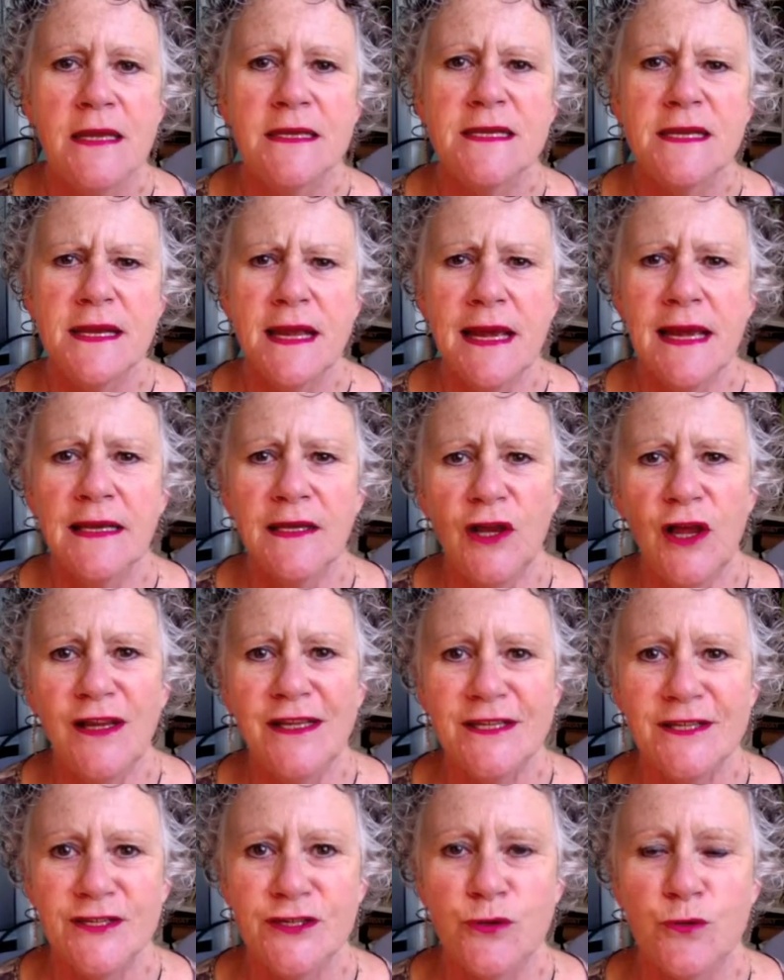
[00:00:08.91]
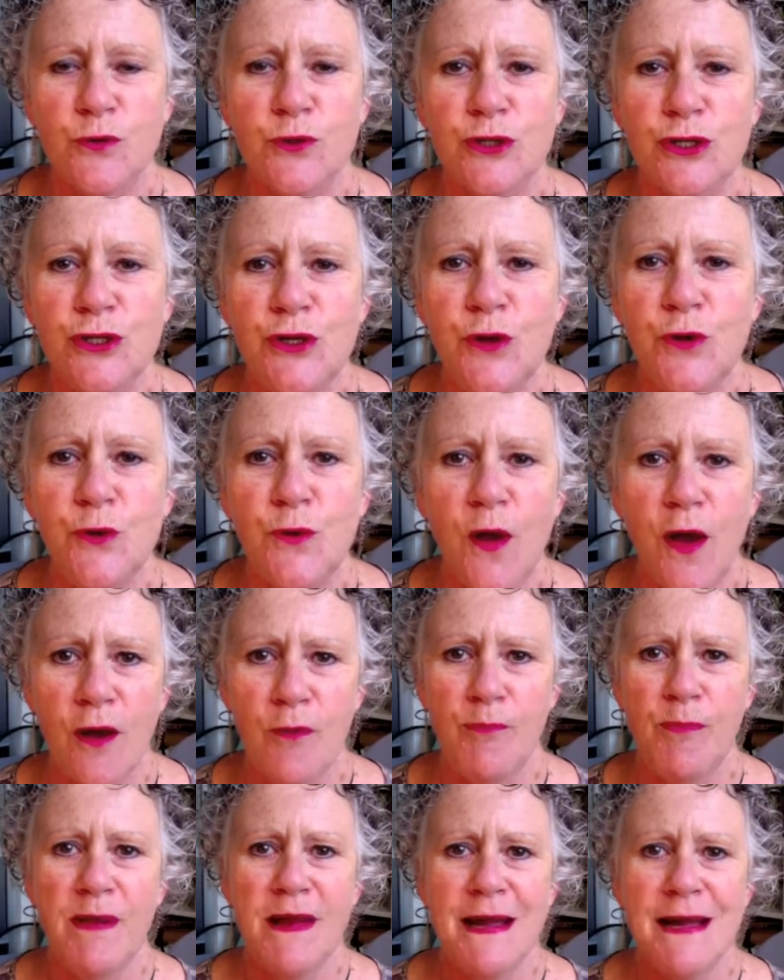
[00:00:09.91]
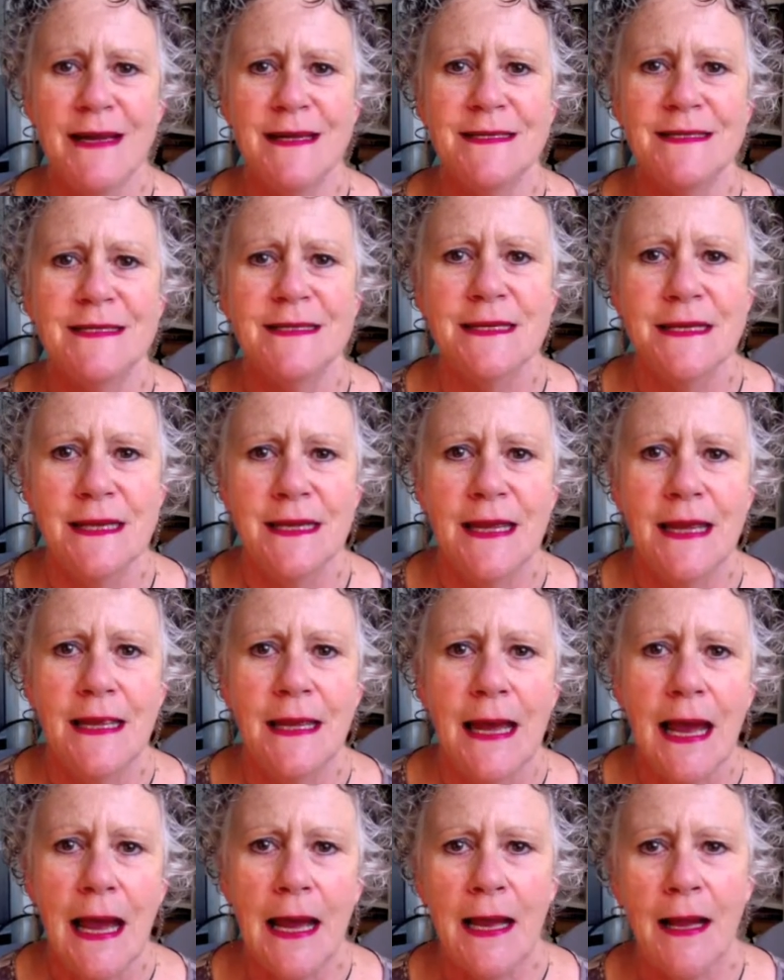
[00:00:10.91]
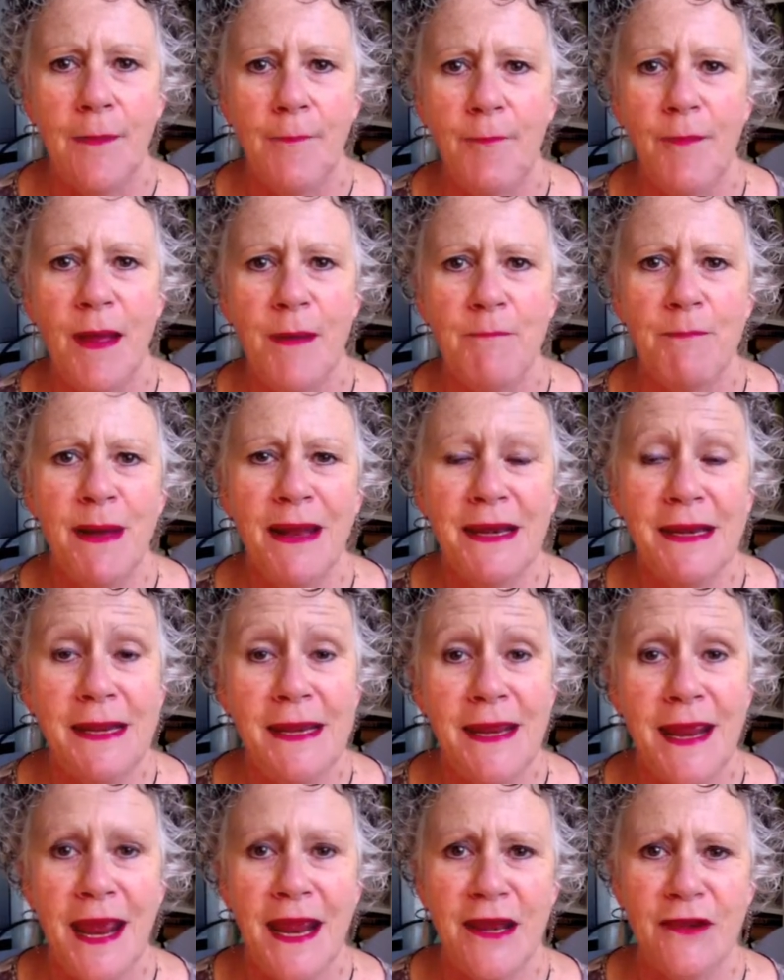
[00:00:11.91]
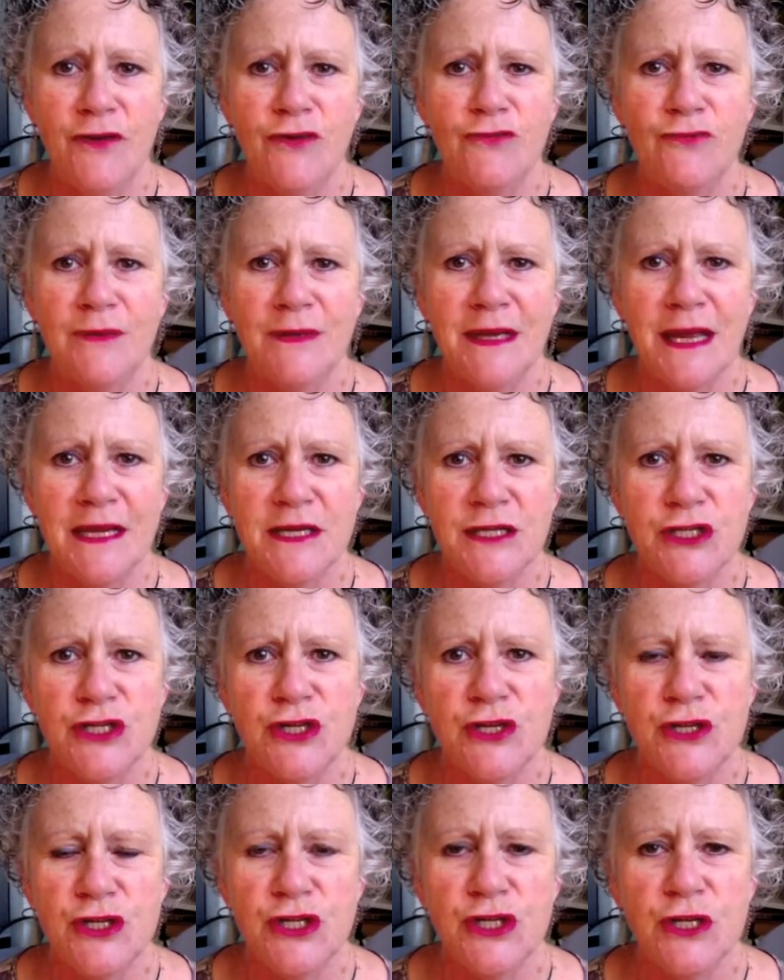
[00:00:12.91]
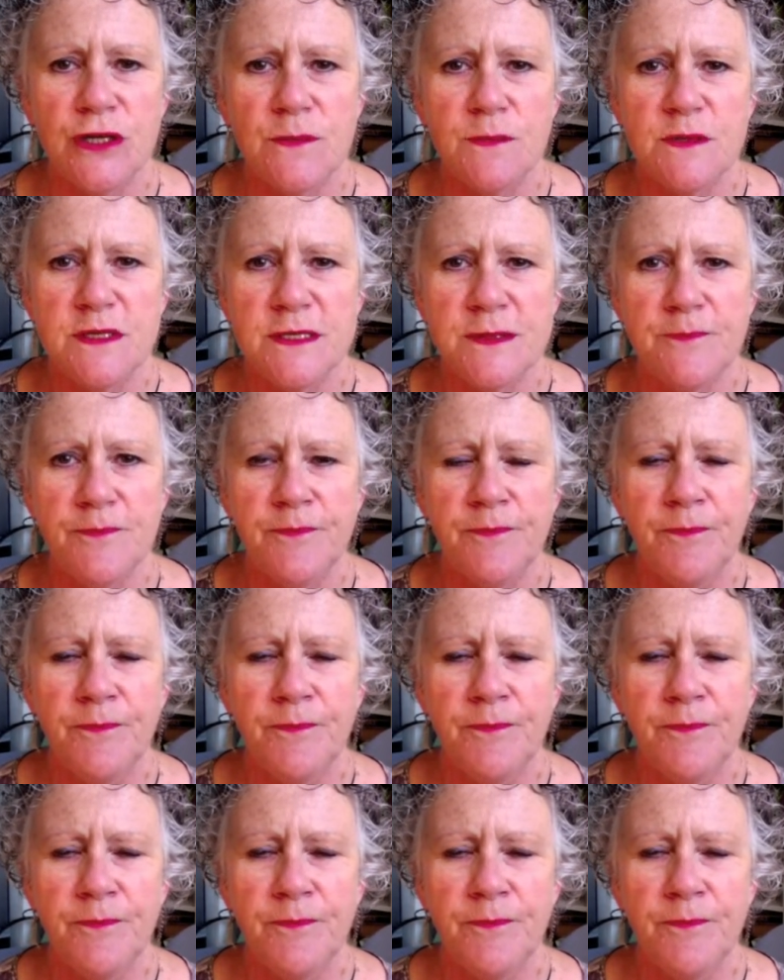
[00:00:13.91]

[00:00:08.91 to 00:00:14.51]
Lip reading: Today I'd like to talk to you about money and relationships.